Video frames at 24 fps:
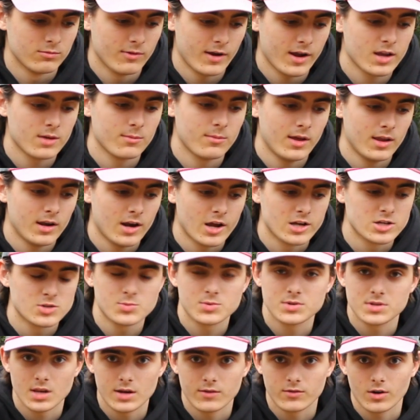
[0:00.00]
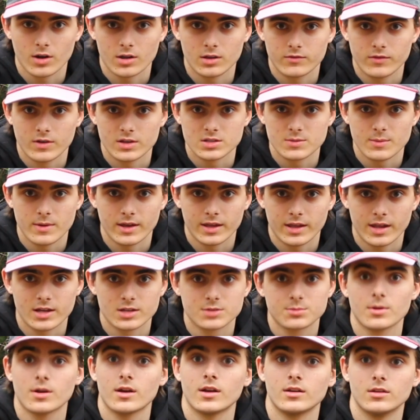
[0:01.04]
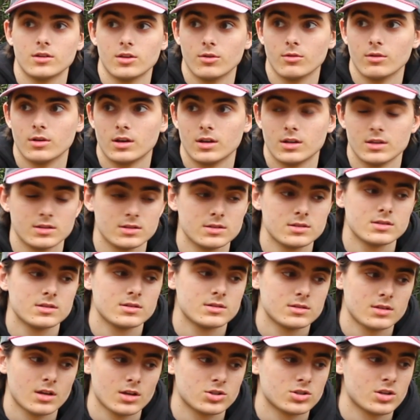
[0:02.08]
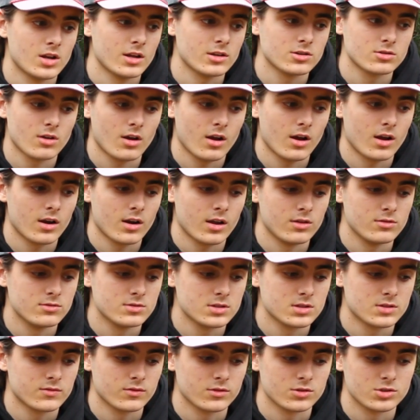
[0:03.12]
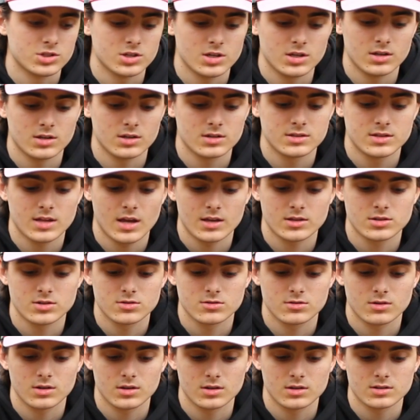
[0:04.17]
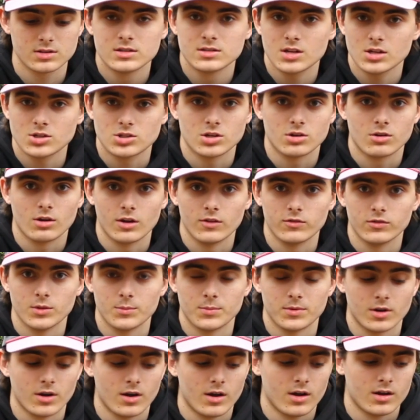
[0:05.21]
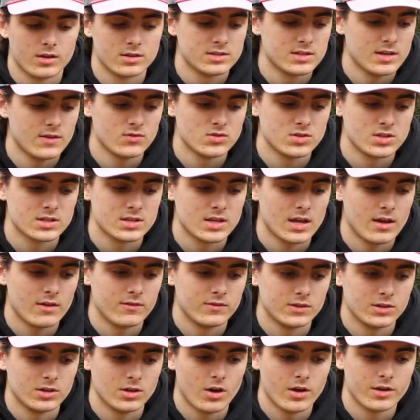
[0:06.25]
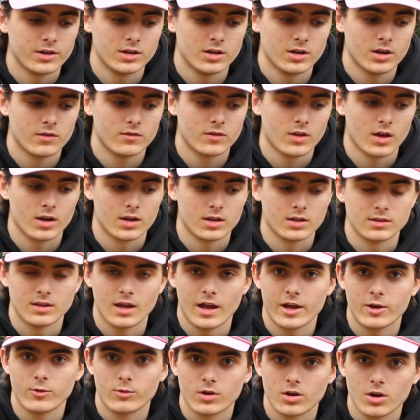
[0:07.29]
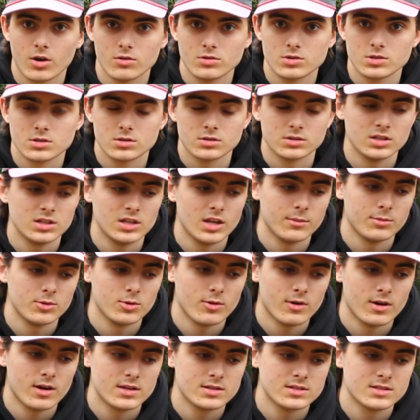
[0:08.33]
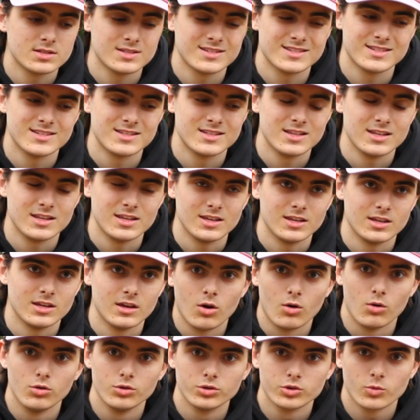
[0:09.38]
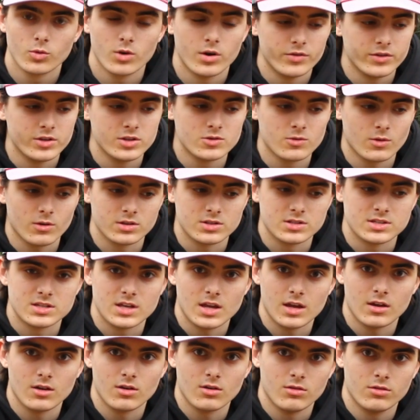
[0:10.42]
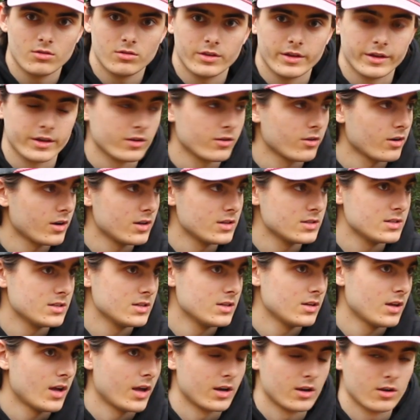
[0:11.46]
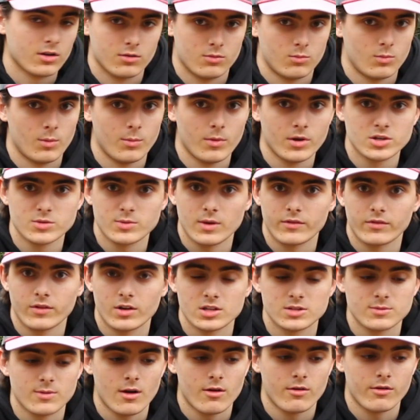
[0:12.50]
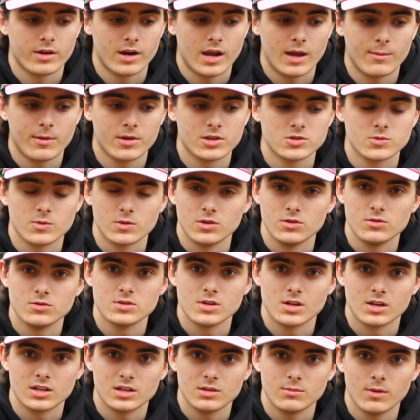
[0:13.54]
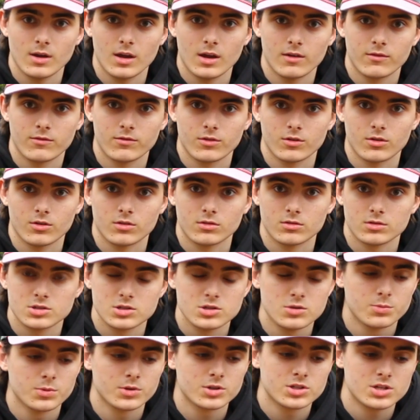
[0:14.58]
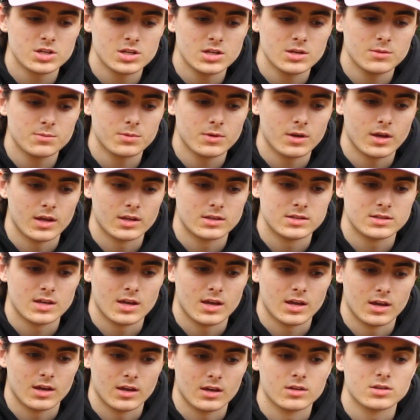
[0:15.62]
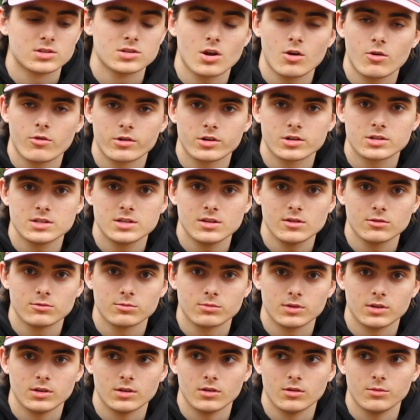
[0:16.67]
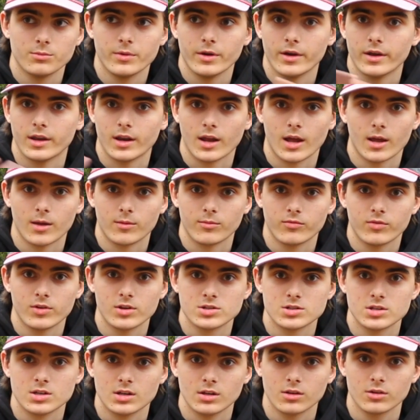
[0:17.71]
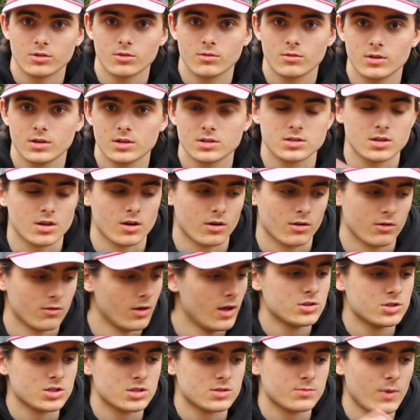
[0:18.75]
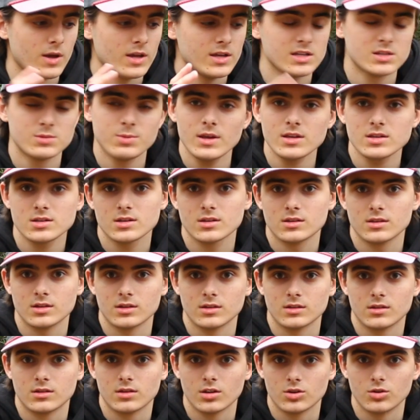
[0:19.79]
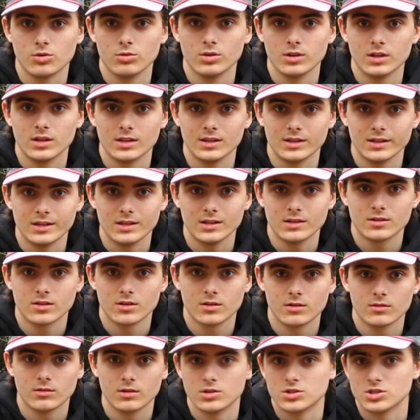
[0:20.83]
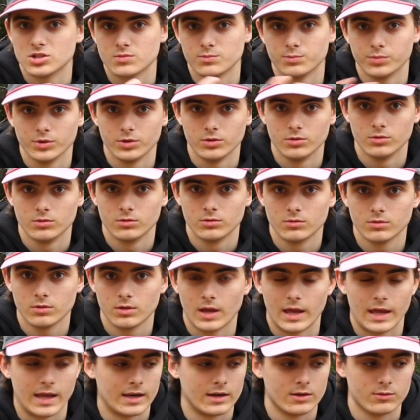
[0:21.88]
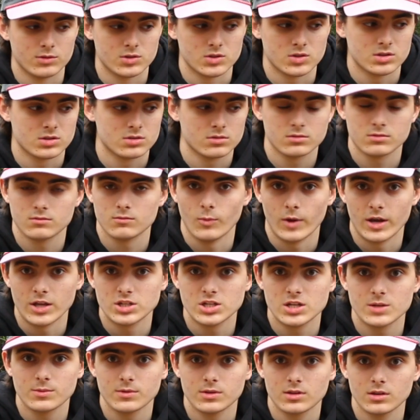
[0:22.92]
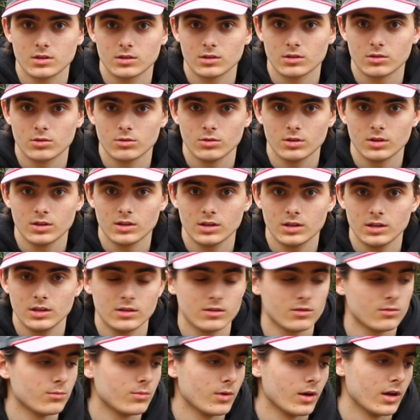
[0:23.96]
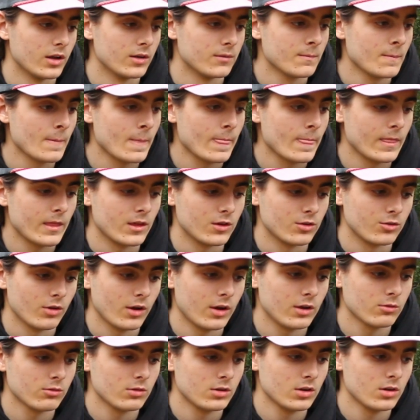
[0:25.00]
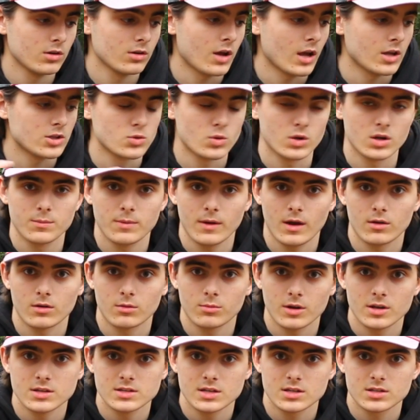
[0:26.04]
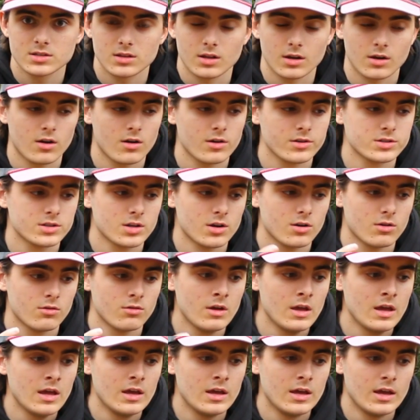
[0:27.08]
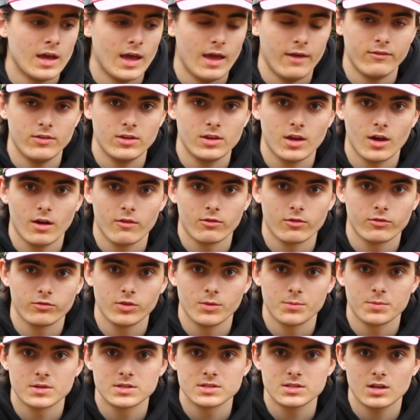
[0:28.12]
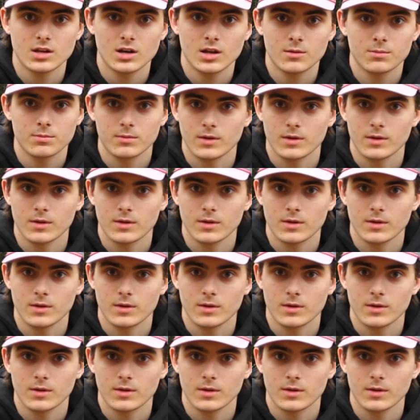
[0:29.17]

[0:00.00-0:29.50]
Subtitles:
recommend 100% if you're on the fence about an X-Pride, do it. It is such a nice rod. I use this for jigs, Texas rigs. Such a great flipping rod. 7.6 heavy. On here I've got a Daiwa Coastal TWS. This is the older one. These are on sale like crazy. I know a bunch of my friends bought one. I bought this one used on eBay for super cheap. It's a saltwater sealed reel, but I'm fishing in Illinois, so just it's basically the Tatula Elite. It's just blue, and it was way cheaper than the Tatula Elite, but great reel. Got 20-pound of Brazeks on there also. Heavy cover flipping setup,